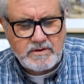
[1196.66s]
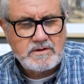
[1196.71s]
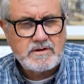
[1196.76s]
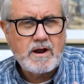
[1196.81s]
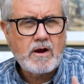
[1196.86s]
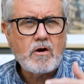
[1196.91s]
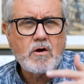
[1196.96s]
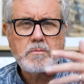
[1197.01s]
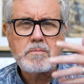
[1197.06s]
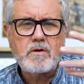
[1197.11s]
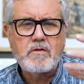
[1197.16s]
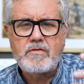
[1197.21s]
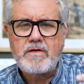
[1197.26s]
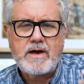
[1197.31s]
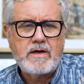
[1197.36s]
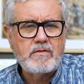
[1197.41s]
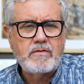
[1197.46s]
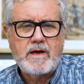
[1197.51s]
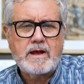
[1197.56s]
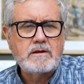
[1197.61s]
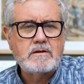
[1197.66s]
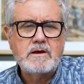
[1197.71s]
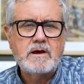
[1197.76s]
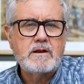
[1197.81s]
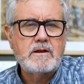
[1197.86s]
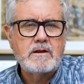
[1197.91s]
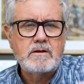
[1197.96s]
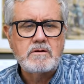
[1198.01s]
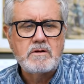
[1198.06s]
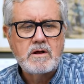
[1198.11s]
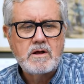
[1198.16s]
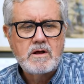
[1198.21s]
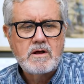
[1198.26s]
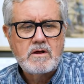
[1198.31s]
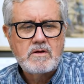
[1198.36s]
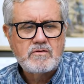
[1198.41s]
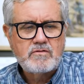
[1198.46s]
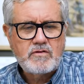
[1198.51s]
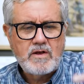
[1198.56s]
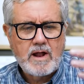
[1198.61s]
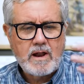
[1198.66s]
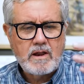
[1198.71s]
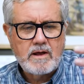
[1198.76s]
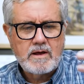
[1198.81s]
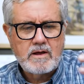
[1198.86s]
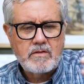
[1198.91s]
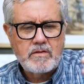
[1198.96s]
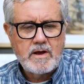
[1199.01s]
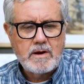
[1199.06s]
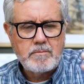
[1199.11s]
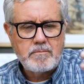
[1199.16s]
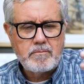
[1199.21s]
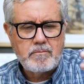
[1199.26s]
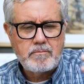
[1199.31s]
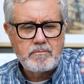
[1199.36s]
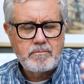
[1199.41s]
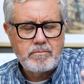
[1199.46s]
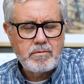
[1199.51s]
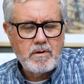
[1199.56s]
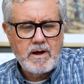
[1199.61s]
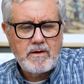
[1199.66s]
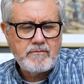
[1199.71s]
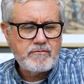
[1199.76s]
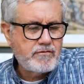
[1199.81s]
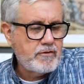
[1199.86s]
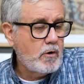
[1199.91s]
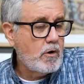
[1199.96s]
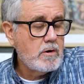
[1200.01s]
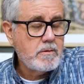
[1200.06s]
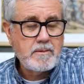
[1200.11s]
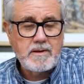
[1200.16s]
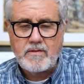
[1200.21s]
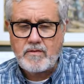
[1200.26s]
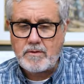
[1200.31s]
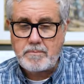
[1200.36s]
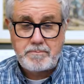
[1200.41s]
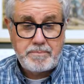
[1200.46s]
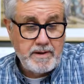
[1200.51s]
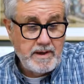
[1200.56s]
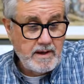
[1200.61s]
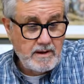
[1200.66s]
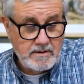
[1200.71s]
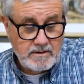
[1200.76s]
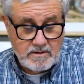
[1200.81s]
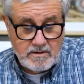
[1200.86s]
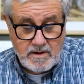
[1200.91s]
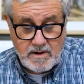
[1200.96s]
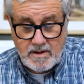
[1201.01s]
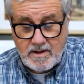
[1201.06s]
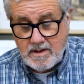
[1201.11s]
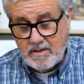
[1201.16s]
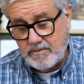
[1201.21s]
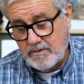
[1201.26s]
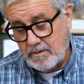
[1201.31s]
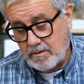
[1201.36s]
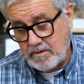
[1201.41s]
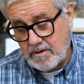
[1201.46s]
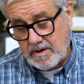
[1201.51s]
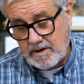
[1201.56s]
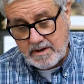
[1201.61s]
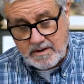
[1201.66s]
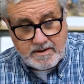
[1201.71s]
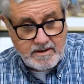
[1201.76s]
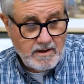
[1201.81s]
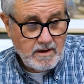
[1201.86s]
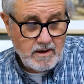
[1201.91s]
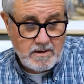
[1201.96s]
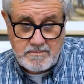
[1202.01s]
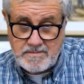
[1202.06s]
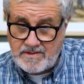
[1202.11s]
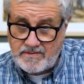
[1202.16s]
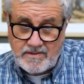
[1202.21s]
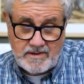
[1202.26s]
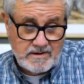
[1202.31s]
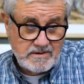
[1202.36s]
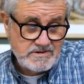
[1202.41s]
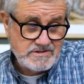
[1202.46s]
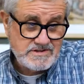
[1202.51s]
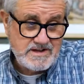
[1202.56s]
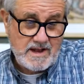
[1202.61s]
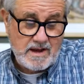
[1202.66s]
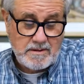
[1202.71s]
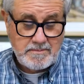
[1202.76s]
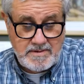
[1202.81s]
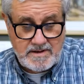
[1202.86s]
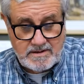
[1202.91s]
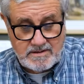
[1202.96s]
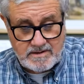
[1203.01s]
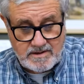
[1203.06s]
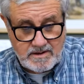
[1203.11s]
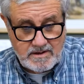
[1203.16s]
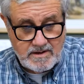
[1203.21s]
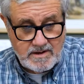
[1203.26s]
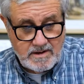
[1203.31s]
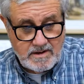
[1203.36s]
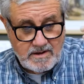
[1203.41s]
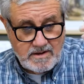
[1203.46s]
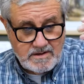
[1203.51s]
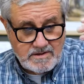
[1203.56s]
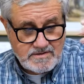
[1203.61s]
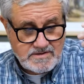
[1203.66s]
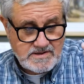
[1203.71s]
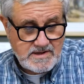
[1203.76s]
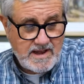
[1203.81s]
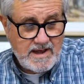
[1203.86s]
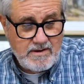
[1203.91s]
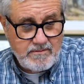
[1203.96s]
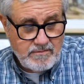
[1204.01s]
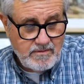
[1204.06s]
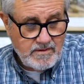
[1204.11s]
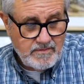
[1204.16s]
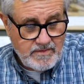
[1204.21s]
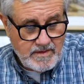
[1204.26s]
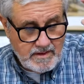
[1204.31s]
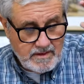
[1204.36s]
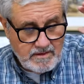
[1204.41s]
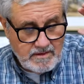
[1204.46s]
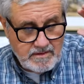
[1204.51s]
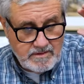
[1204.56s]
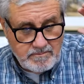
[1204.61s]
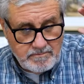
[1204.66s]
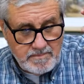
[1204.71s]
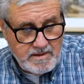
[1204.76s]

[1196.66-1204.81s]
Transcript: terrible thing they did in selling their brother, throwing him in the pit, and they're going to kill him and then sell him into slavery, and the